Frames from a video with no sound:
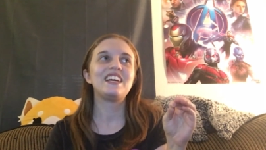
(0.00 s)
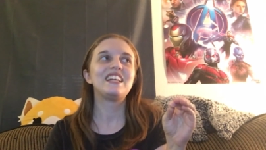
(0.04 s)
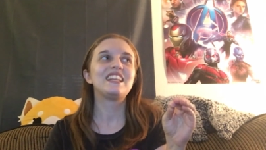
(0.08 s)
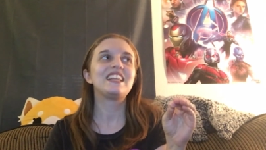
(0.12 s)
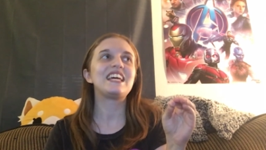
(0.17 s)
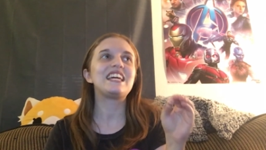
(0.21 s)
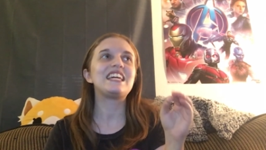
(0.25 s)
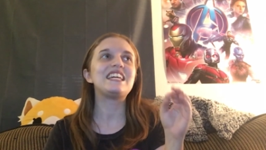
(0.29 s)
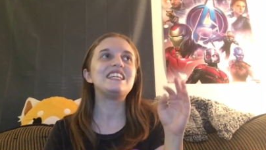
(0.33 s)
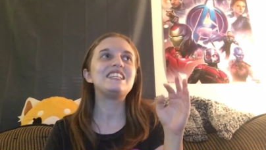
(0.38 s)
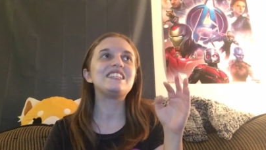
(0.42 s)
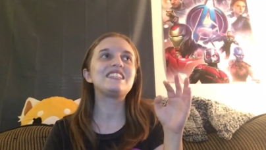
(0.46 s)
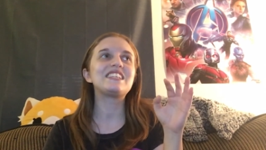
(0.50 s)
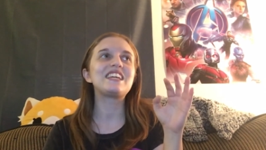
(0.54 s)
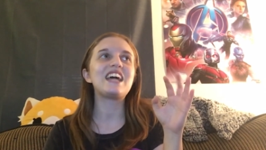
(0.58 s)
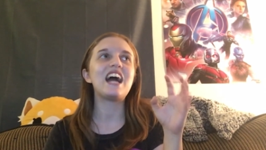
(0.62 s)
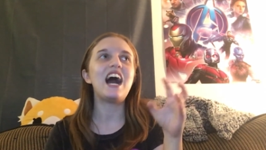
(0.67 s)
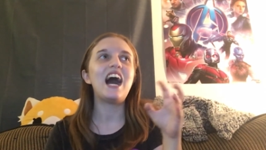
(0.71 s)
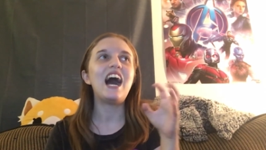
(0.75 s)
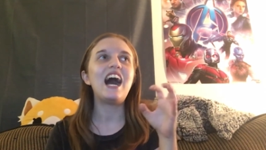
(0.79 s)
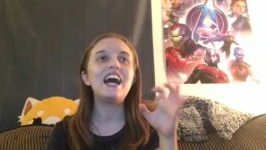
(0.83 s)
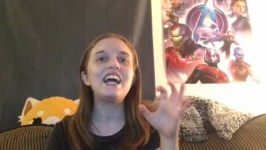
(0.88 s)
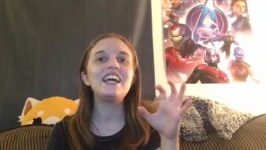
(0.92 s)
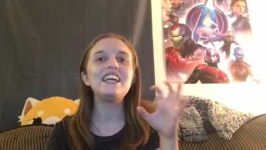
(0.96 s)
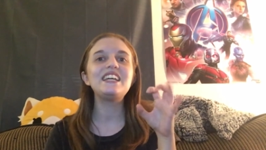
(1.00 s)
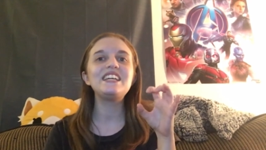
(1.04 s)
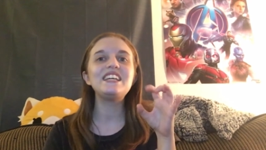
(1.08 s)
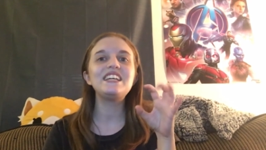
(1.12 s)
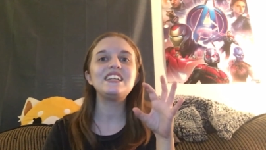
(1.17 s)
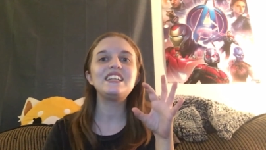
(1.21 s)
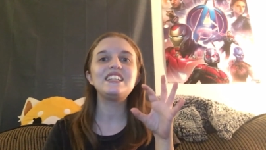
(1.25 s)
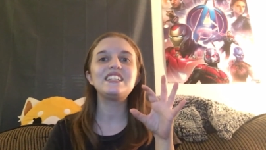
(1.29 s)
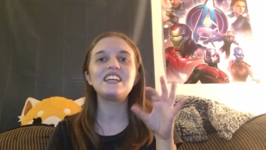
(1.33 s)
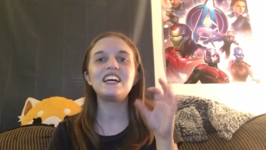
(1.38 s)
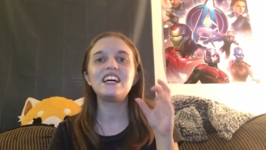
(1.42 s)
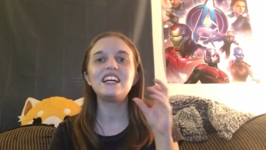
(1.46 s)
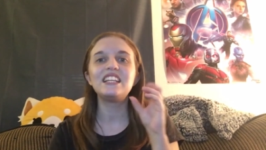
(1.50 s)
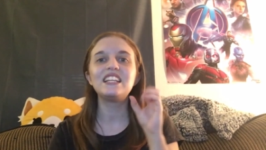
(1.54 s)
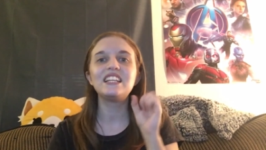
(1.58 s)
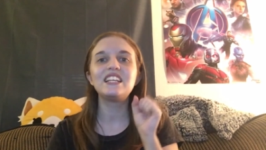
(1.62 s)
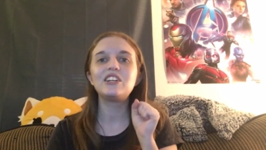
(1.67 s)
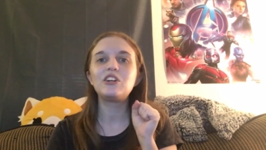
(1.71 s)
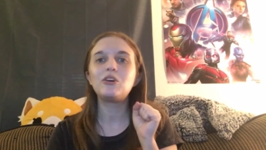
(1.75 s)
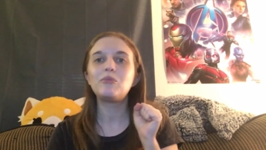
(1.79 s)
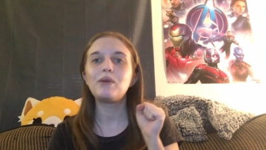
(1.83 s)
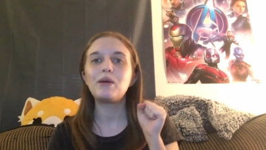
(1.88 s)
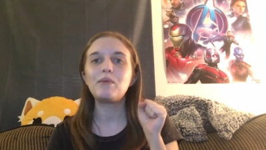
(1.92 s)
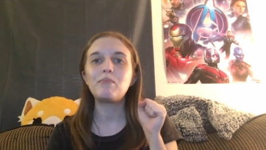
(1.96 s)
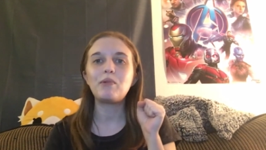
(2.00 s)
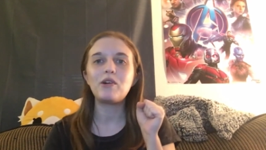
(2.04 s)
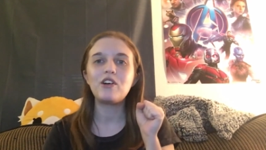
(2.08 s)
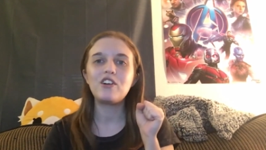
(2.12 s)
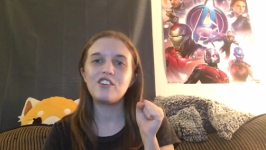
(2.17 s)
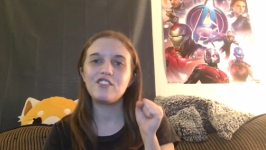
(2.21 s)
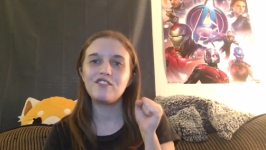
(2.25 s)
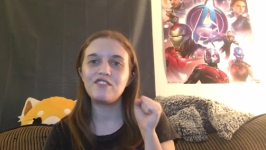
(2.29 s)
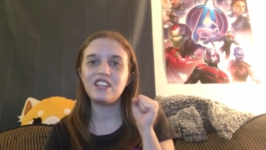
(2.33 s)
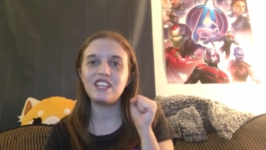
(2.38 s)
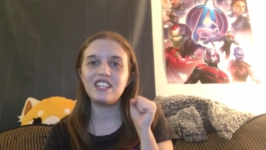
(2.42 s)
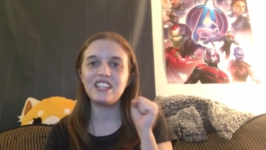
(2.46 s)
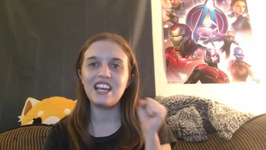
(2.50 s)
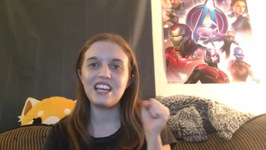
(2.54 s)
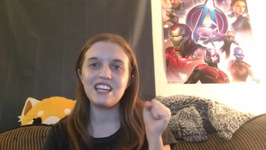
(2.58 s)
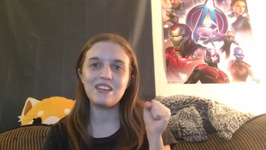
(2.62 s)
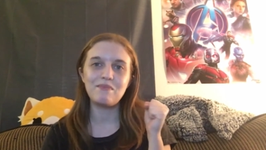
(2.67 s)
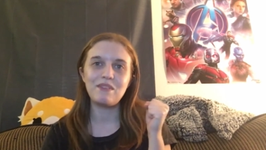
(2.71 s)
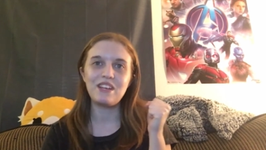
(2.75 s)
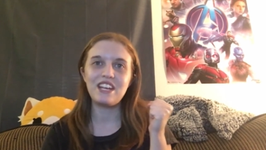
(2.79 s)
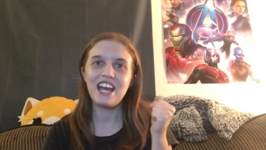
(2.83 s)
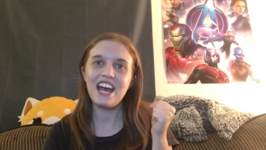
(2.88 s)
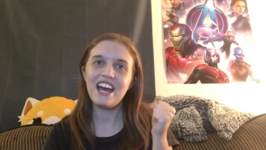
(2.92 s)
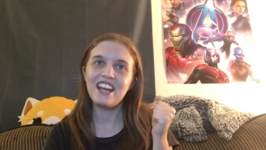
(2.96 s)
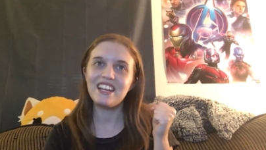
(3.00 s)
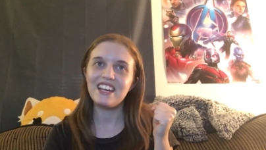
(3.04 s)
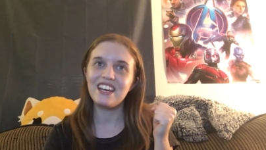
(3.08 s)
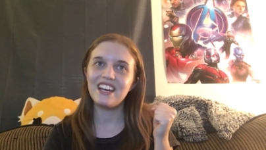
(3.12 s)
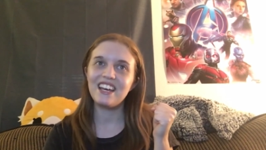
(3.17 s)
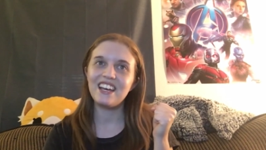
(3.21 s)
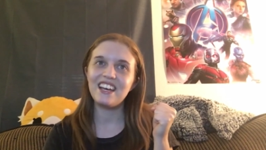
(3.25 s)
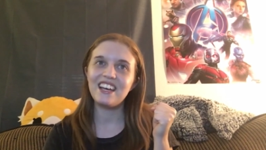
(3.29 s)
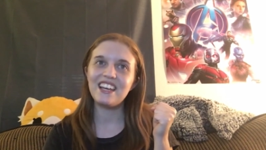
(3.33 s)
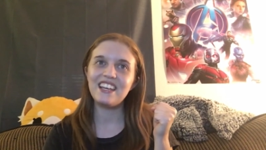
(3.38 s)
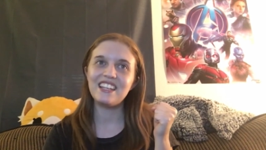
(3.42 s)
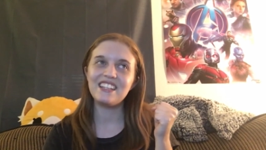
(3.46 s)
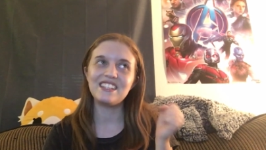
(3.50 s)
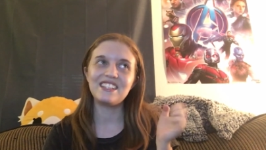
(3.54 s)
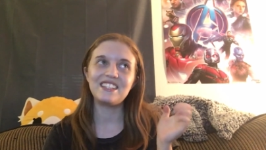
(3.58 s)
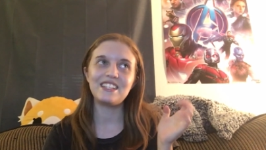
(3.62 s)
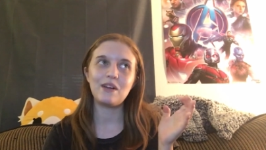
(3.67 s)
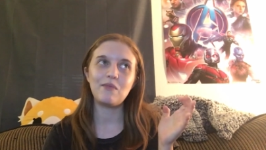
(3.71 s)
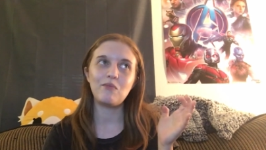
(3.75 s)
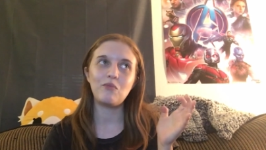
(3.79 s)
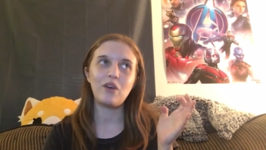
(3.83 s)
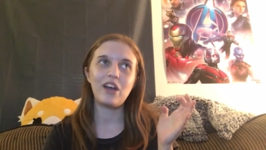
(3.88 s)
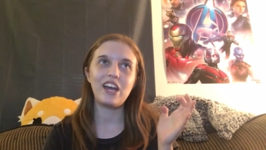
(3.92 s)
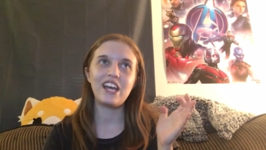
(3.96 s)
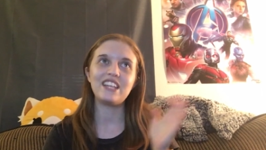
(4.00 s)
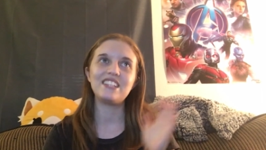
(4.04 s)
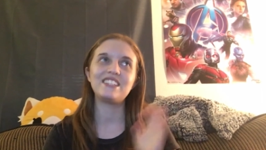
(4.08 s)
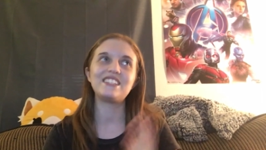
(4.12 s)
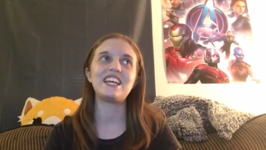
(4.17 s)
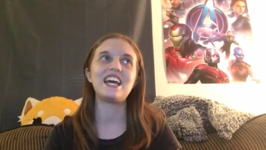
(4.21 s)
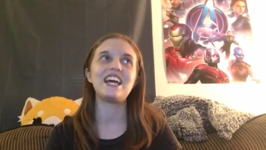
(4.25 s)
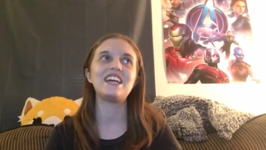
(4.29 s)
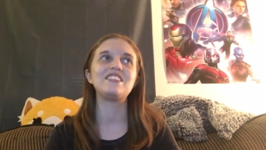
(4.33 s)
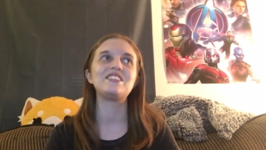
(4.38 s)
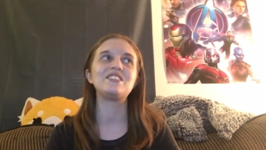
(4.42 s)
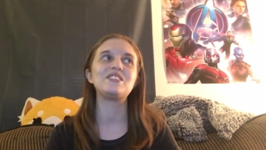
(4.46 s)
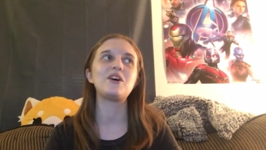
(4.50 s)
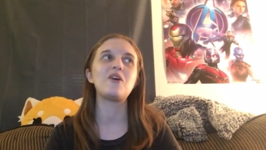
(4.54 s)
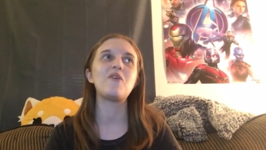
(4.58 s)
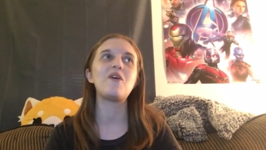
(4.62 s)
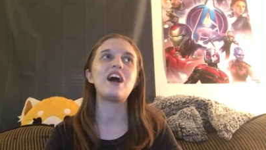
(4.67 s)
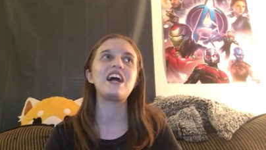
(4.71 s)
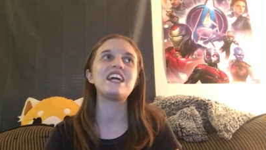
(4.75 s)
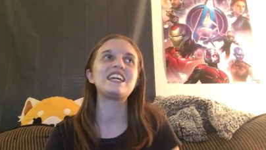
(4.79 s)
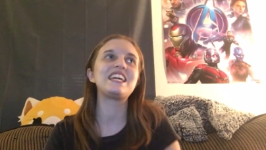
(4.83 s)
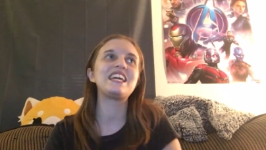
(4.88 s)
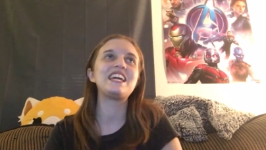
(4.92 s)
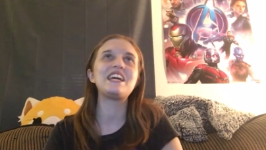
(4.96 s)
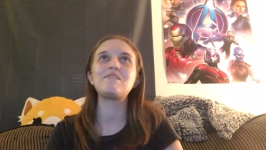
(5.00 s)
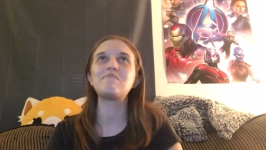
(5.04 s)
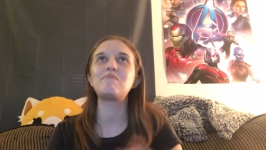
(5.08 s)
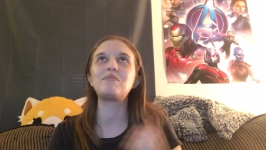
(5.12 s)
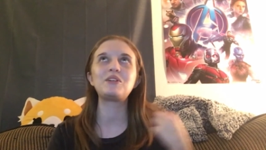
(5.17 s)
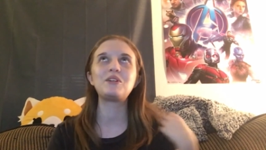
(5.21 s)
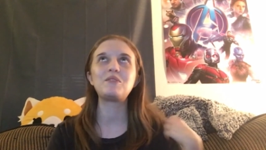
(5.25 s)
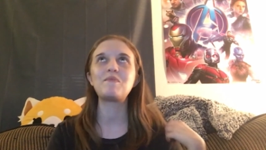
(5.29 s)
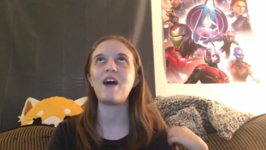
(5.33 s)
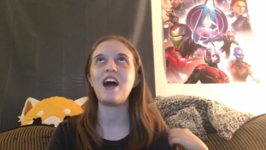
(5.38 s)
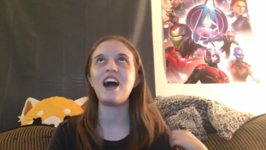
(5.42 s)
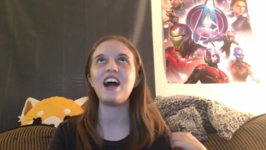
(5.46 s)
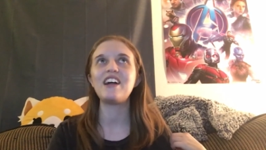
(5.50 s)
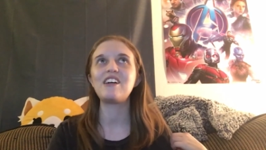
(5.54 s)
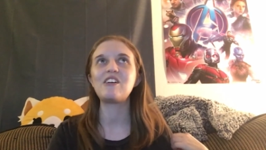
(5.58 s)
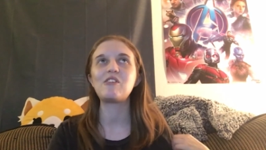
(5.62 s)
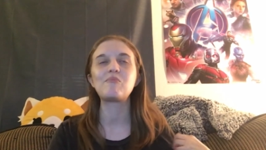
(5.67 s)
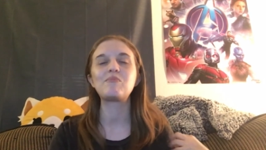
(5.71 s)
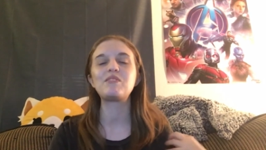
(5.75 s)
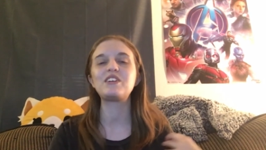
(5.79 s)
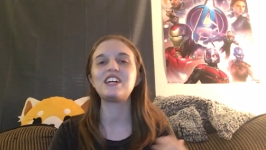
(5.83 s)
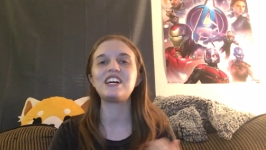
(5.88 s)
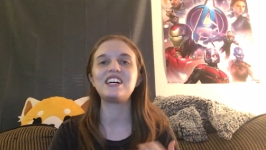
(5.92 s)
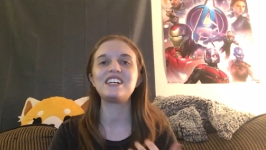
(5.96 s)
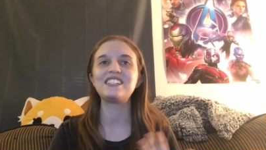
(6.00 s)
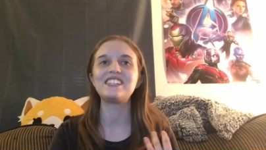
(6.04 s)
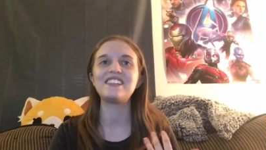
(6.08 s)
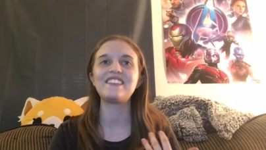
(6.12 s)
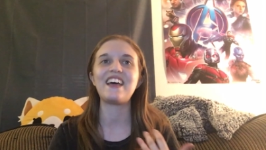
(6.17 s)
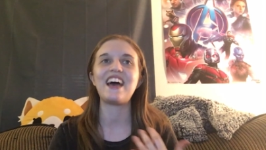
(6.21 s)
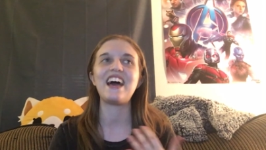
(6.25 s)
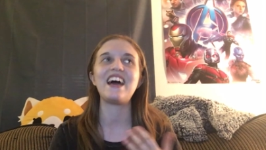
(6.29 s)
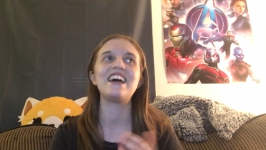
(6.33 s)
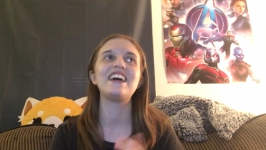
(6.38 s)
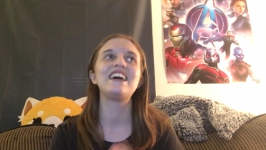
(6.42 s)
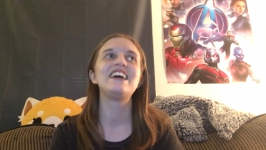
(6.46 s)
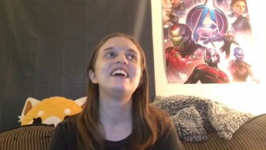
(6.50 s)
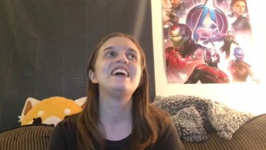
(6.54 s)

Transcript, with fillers: Like he's kind of a little bit pervy like Mineta in some ways, and so I can't put him higher because of that